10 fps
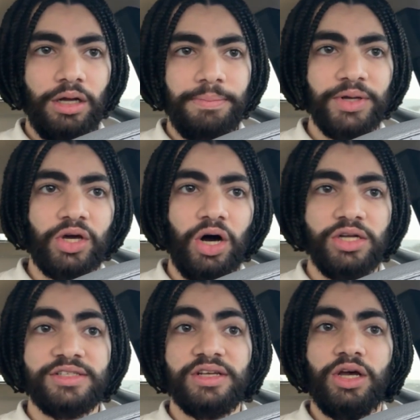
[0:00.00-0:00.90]

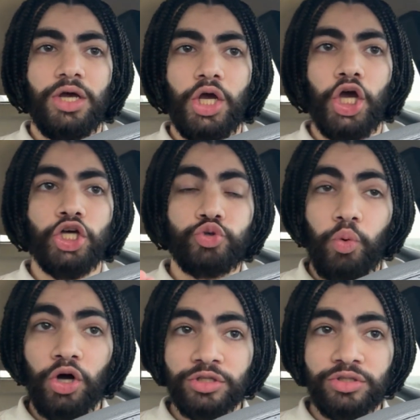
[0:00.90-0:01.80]
because it
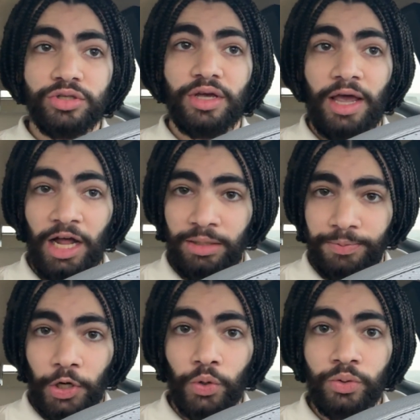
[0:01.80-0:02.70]
would help
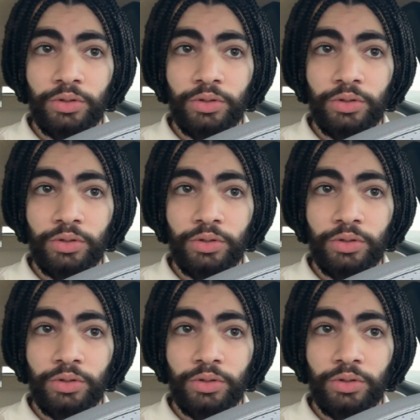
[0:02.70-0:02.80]
you